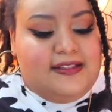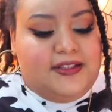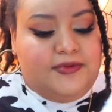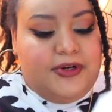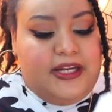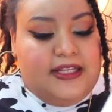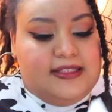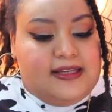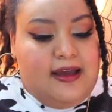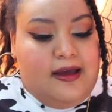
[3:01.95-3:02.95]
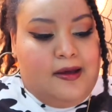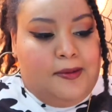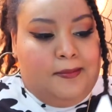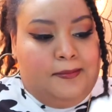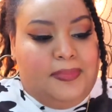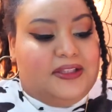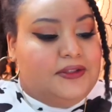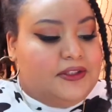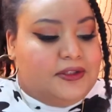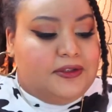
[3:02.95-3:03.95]
different um,
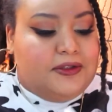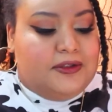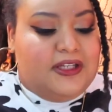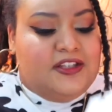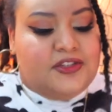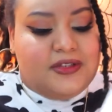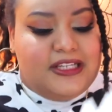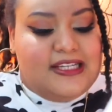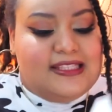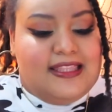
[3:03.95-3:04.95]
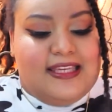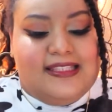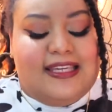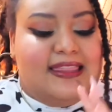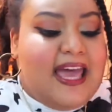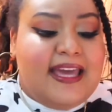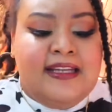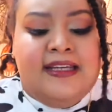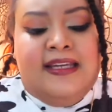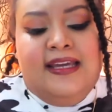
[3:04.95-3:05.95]
political intrigues and things like
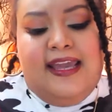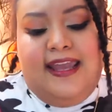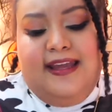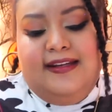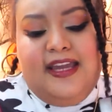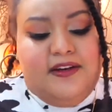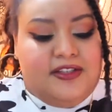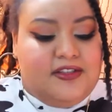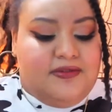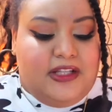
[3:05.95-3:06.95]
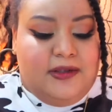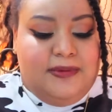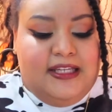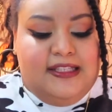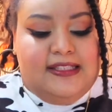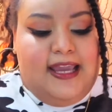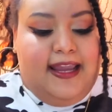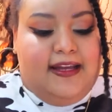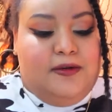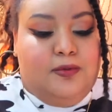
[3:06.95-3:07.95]
that and character developments
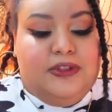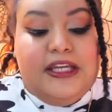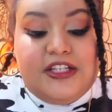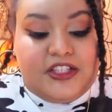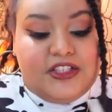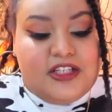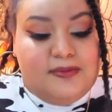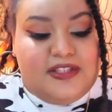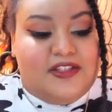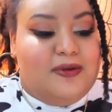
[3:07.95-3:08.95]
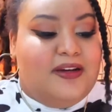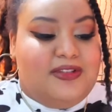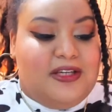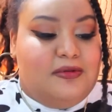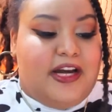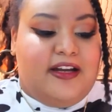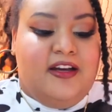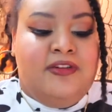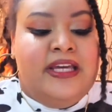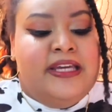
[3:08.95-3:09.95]
and relationships that you have to keep track
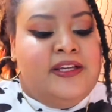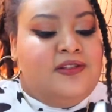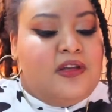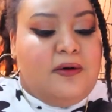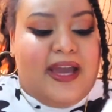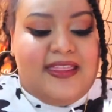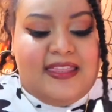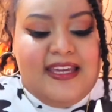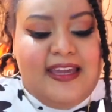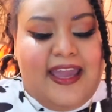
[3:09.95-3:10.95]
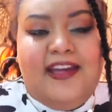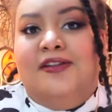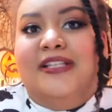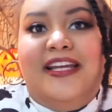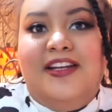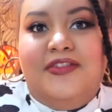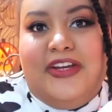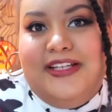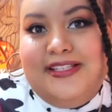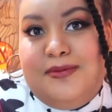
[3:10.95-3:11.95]
of so I think annotating
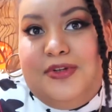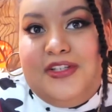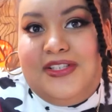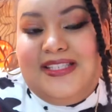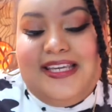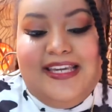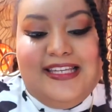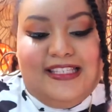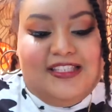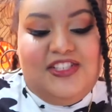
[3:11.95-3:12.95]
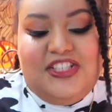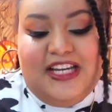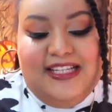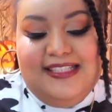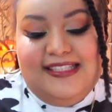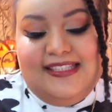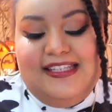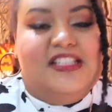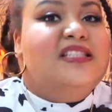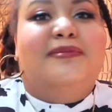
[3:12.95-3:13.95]
fantasy books is just
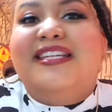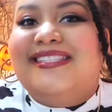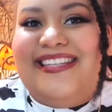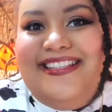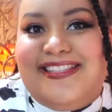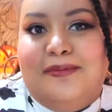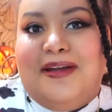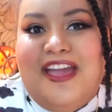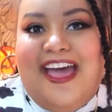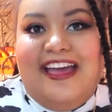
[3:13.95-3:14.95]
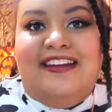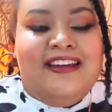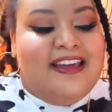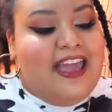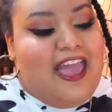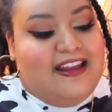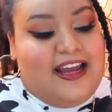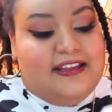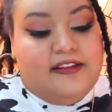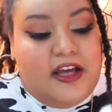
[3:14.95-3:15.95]
it just makes sense in my head and
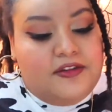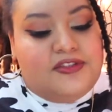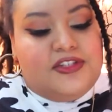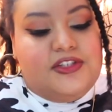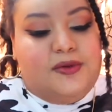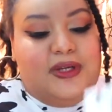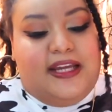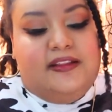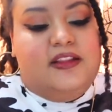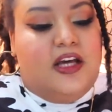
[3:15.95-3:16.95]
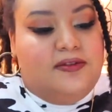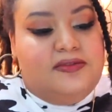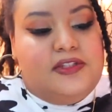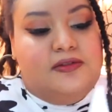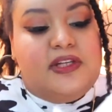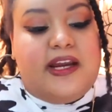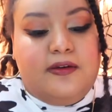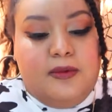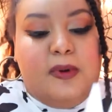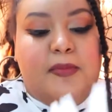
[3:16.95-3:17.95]
I love to do it I love to
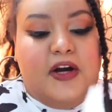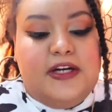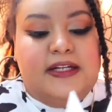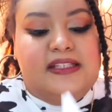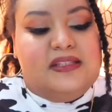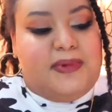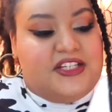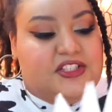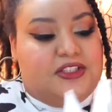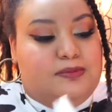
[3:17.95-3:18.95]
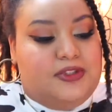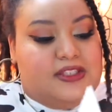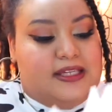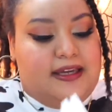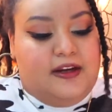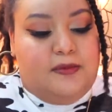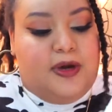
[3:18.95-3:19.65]
tear them apart especially books like Harry